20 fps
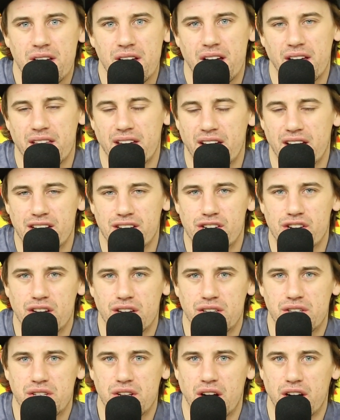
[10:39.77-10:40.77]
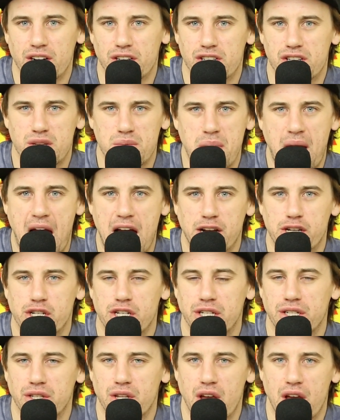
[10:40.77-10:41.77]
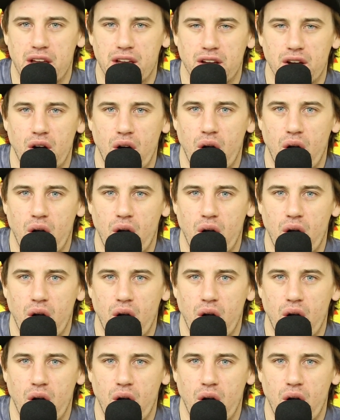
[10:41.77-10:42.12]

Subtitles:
and then just start smashing like